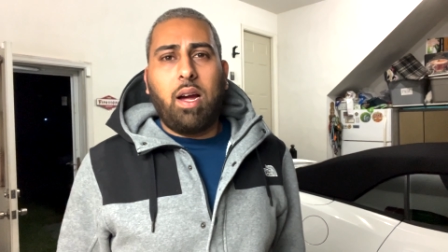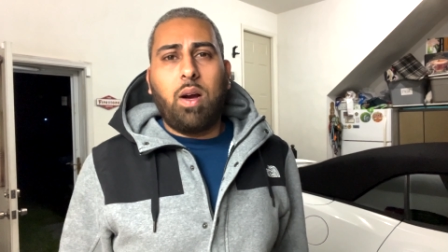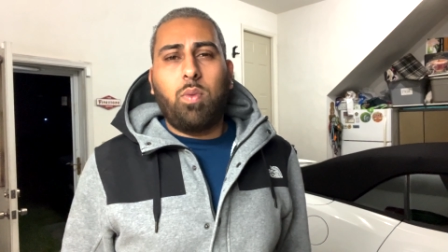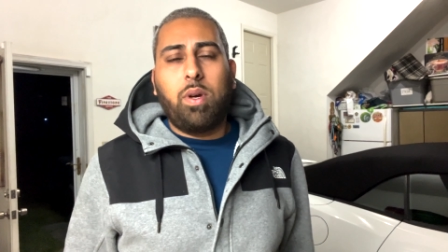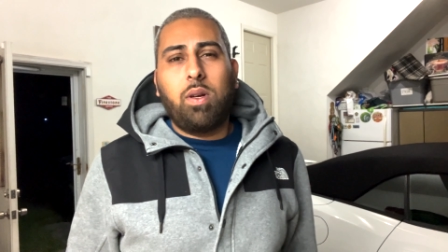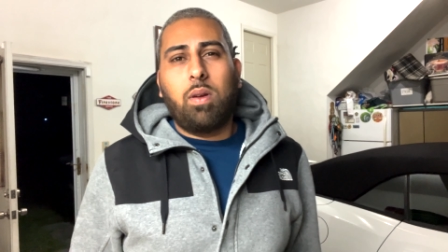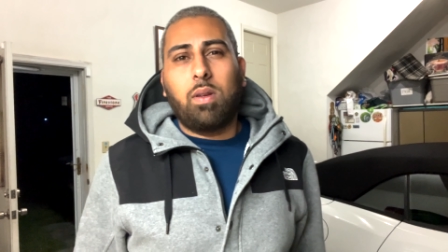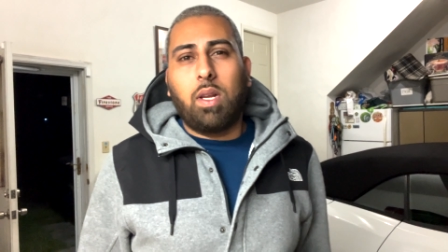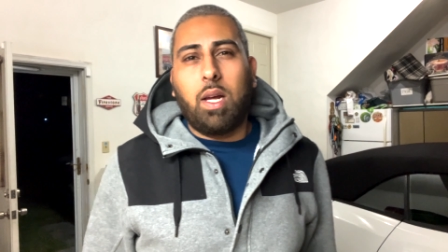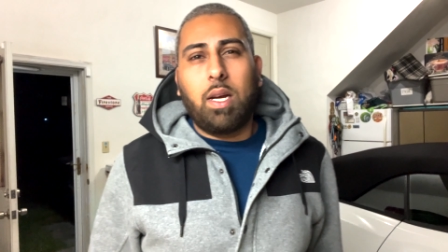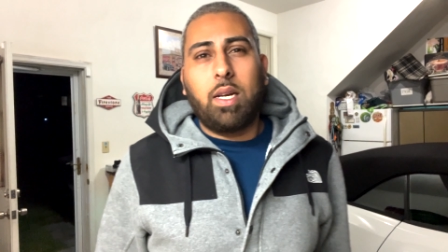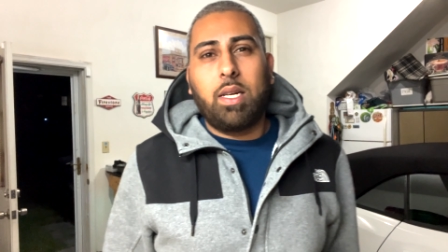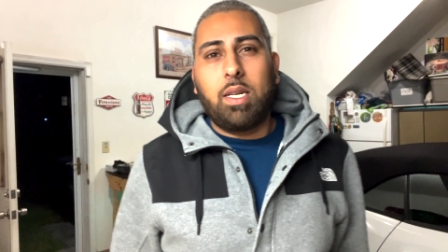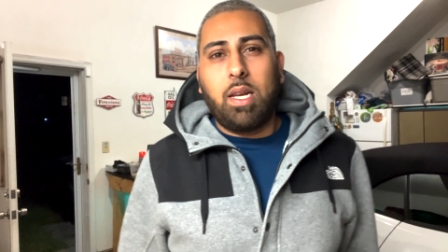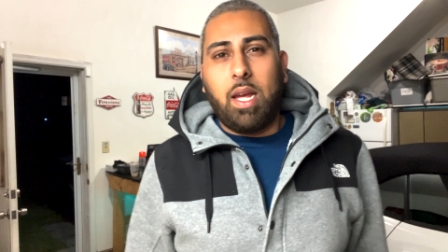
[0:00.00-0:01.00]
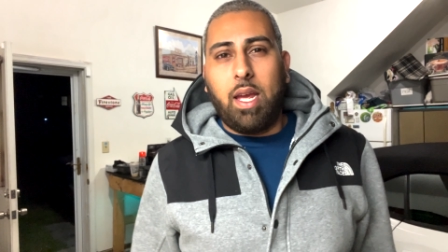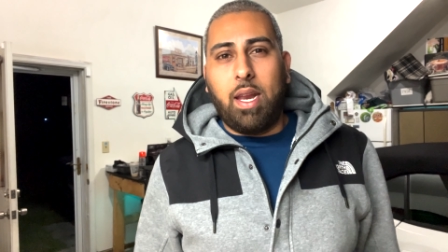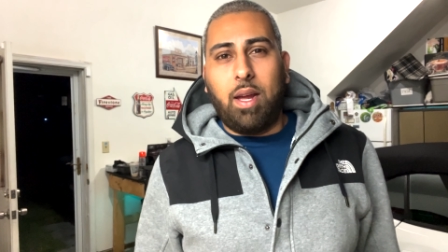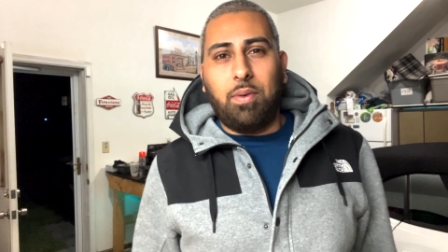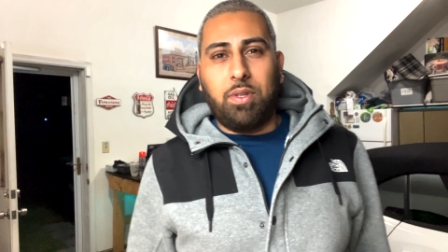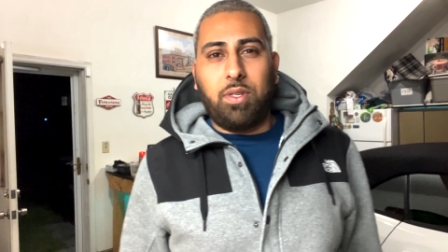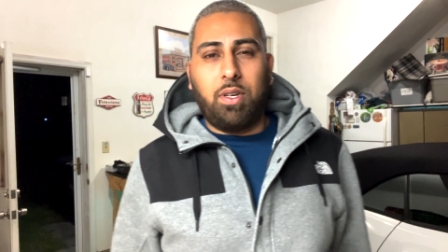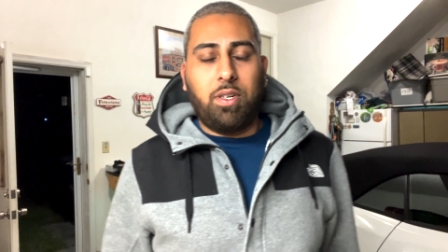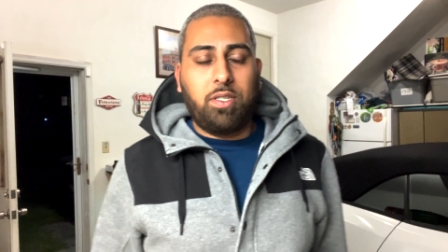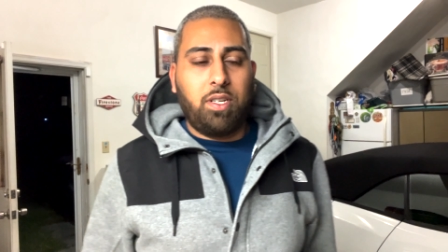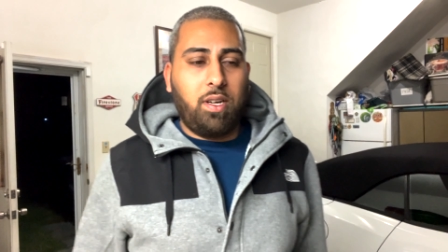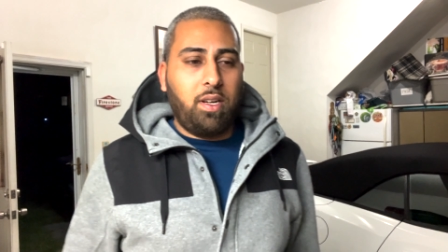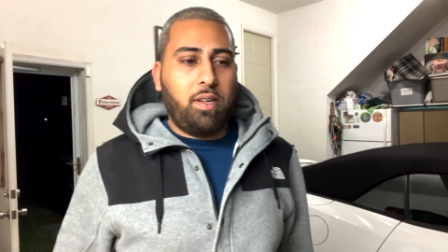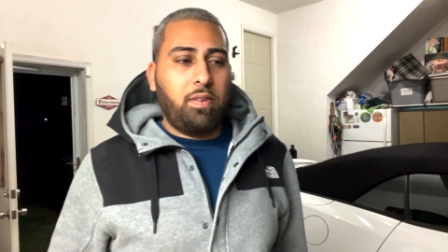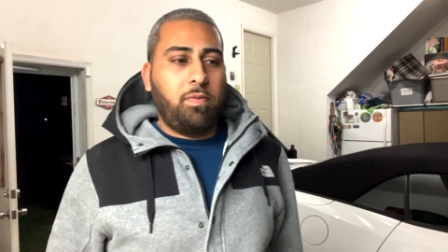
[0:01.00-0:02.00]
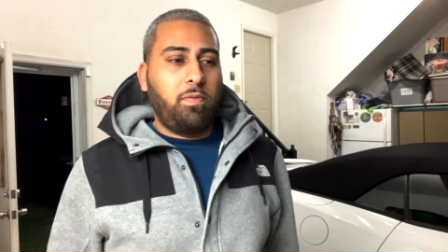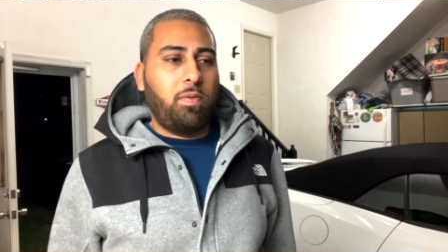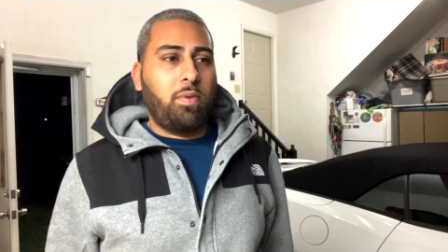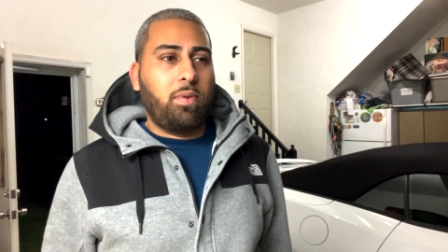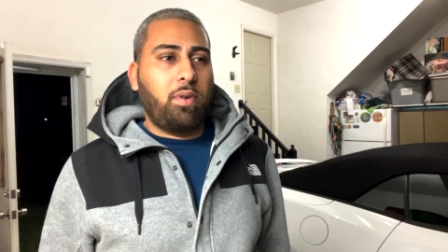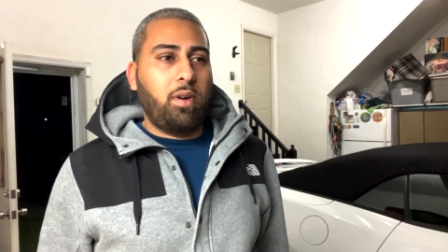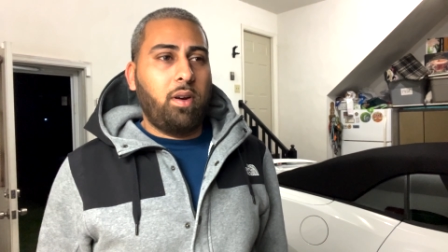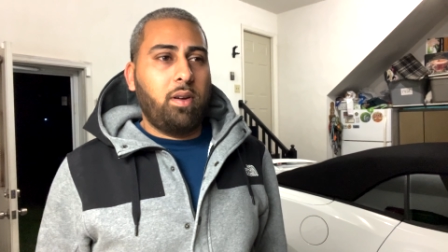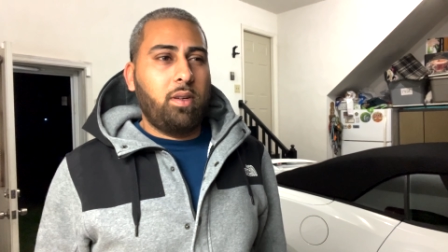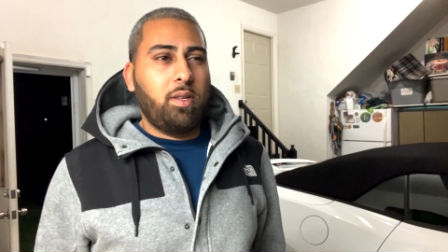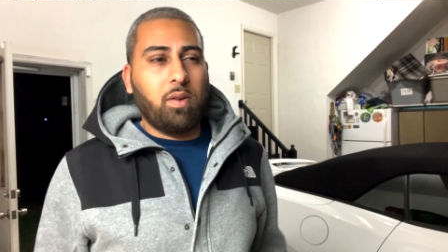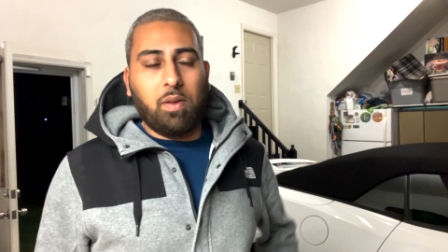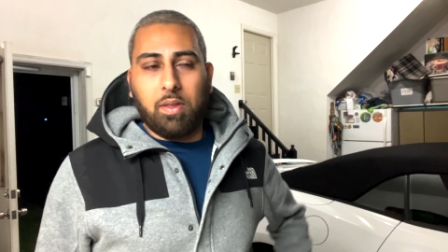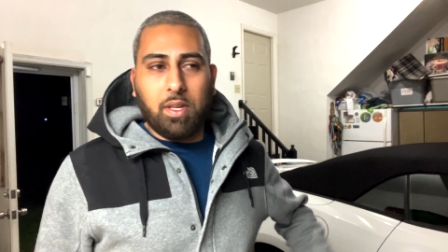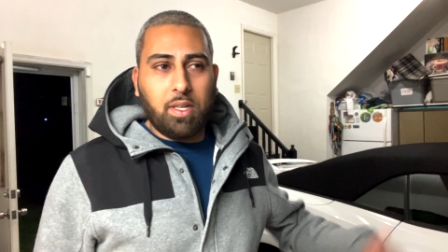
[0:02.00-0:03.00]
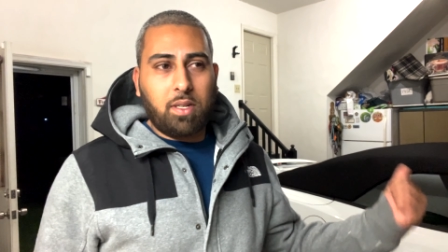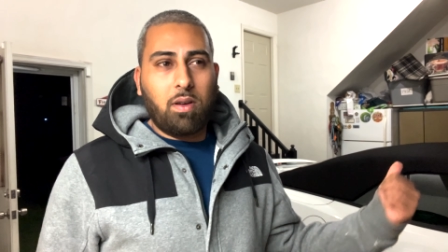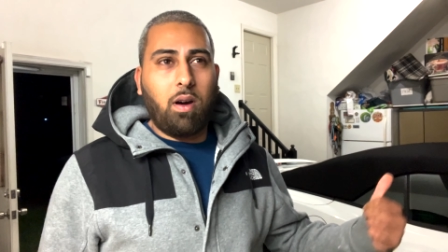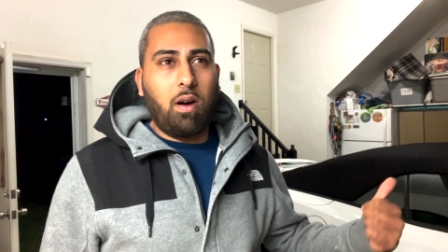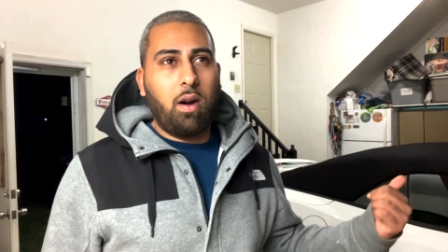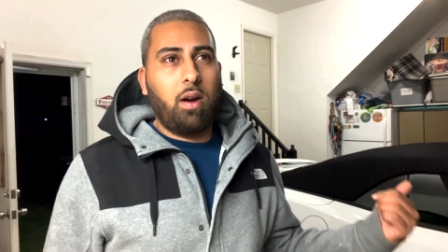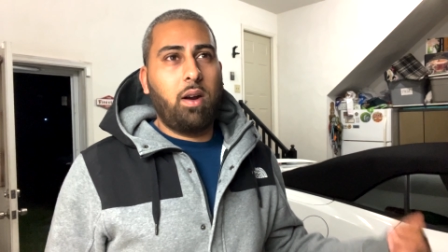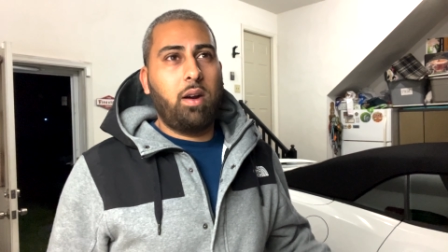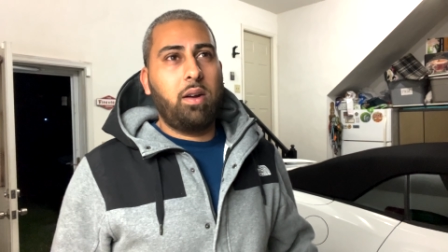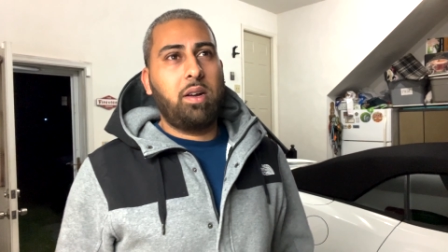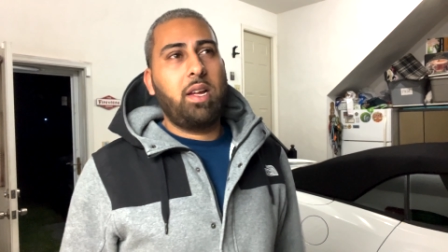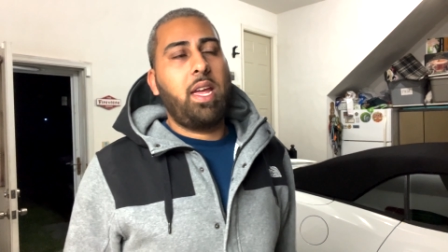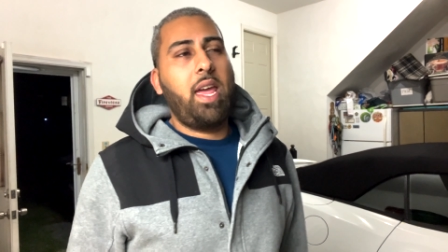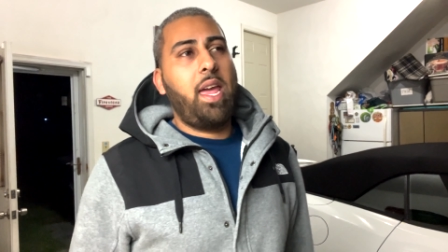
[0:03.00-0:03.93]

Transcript: I went online and I was searching for, you know, this car.